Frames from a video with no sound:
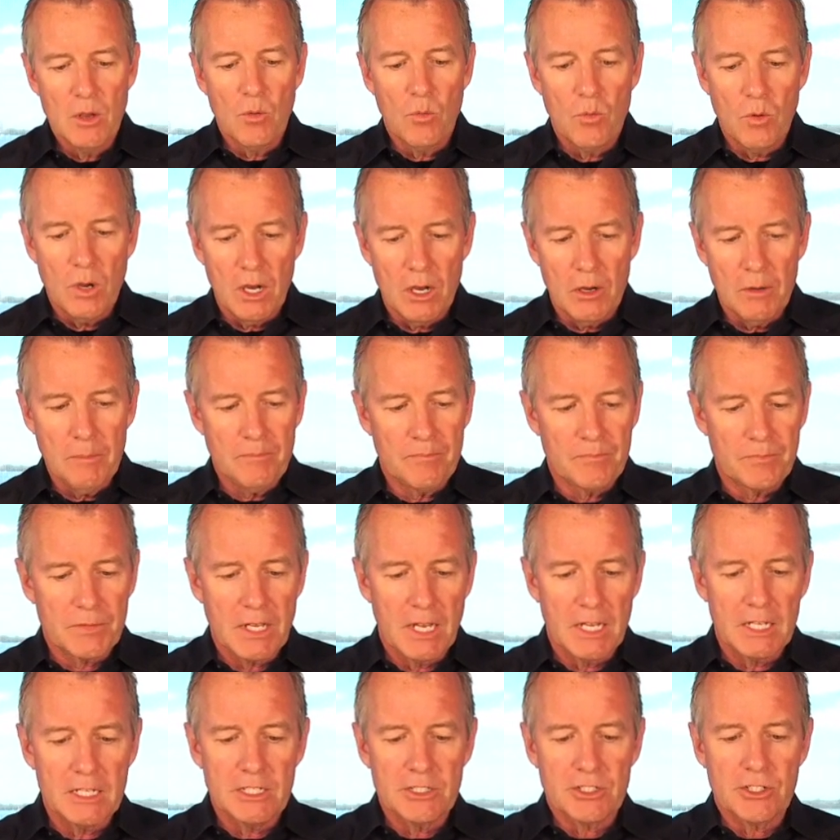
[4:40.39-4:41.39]
Well,
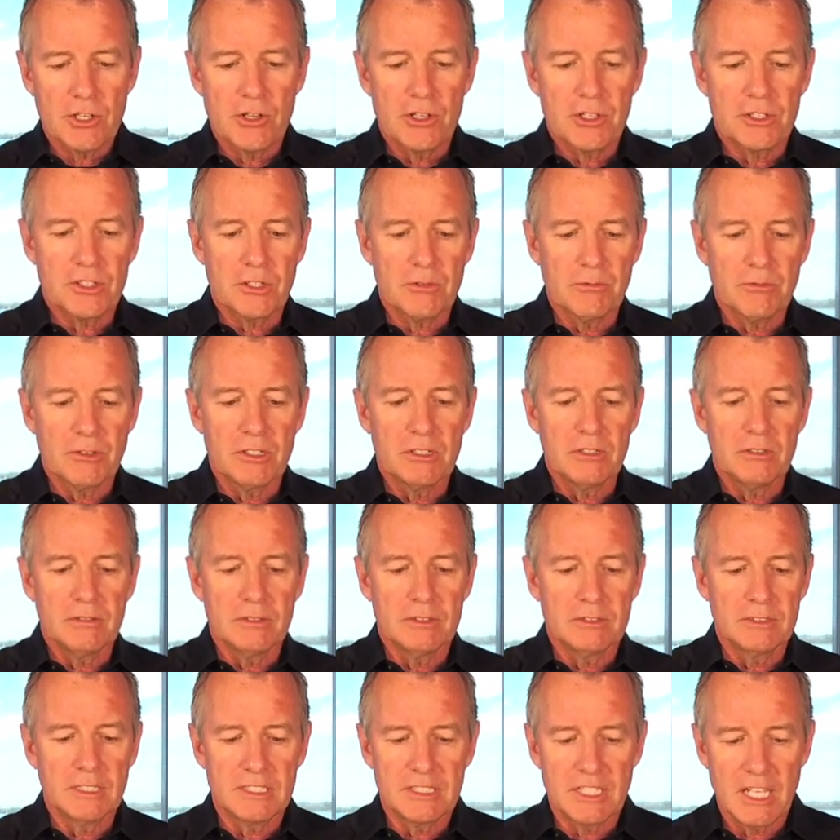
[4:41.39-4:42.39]
I'm going to show you some real
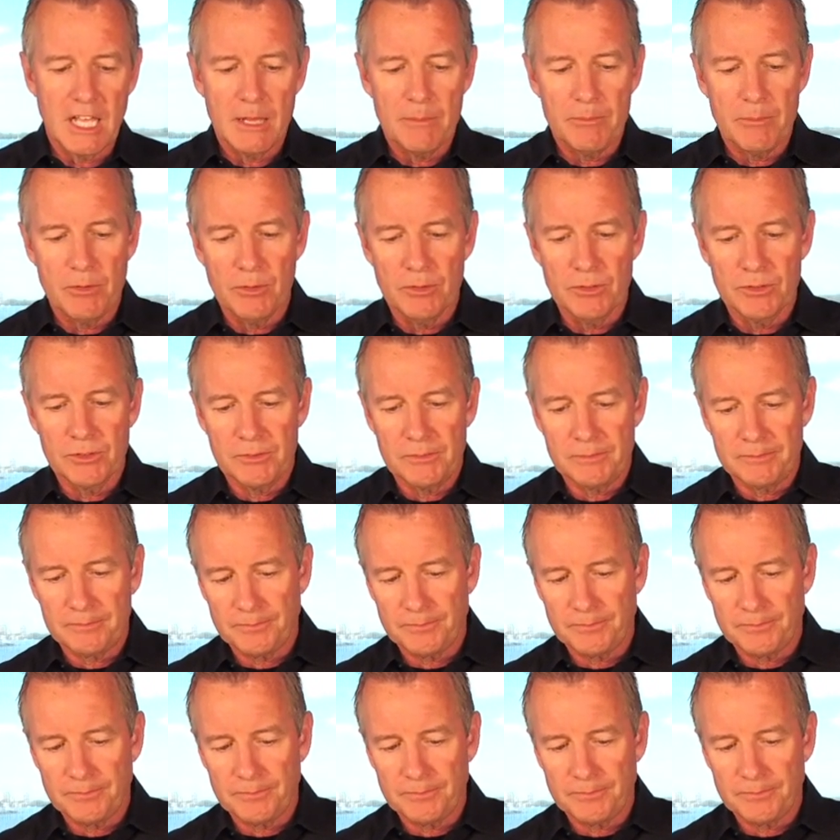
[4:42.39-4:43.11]
examples